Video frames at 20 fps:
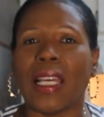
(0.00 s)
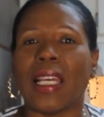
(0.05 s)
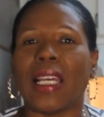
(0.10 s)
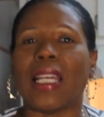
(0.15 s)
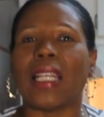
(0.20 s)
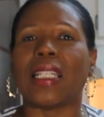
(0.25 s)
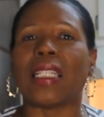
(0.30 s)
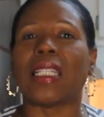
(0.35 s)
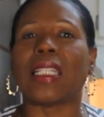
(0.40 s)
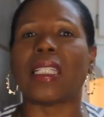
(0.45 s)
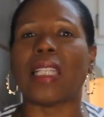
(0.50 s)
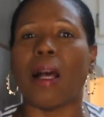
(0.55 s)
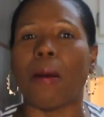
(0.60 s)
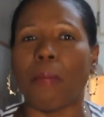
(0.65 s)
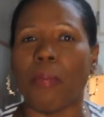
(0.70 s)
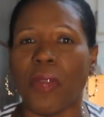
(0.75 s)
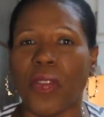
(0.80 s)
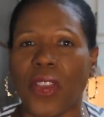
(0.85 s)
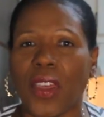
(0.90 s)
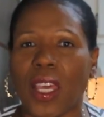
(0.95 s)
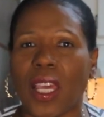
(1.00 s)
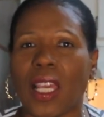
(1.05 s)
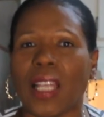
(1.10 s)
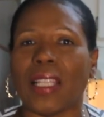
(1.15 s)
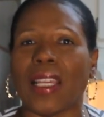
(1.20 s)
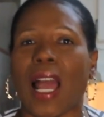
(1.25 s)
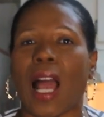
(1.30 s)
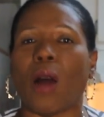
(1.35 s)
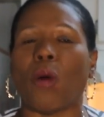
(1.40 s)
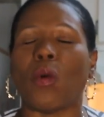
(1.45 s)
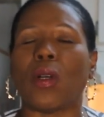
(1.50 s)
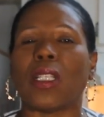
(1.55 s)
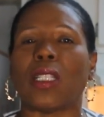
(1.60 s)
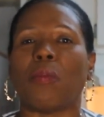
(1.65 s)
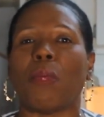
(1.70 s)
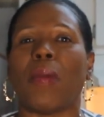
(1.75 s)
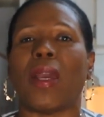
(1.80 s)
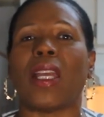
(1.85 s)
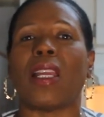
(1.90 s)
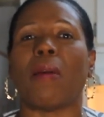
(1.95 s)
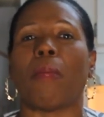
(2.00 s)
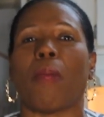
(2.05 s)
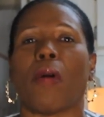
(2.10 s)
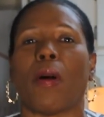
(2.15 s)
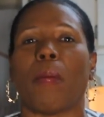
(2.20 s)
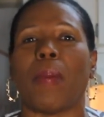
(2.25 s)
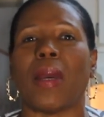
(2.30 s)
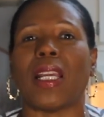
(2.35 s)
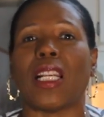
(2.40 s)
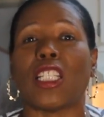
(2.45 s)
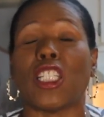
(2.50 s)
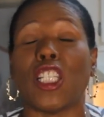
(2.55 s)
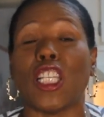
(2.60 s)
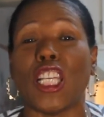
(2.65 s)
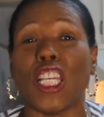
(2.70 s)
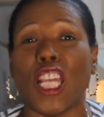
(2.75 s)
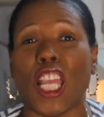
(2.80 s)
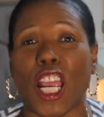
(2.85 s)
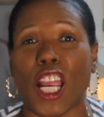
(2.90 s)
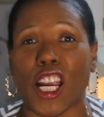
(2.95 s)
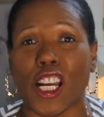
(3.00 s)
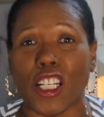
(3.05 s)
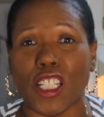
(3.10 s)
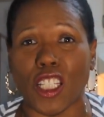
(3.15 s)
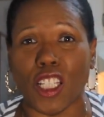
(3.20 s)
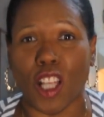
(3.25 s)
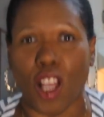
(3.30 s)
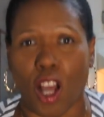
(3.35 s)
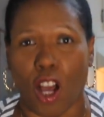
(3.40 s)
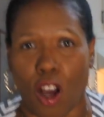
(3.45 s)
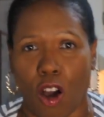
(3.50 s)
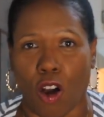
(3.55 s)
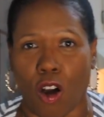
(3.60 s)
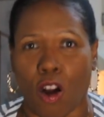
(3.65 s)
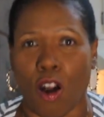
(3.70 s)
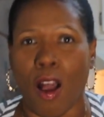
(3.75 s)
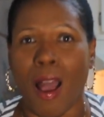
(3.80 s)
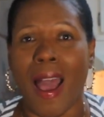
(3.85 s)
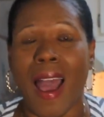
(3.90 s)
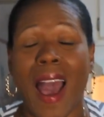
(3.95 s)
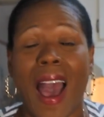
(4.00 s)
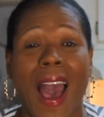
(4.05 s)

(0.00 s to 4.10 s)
is something that was made in Barbados years ago.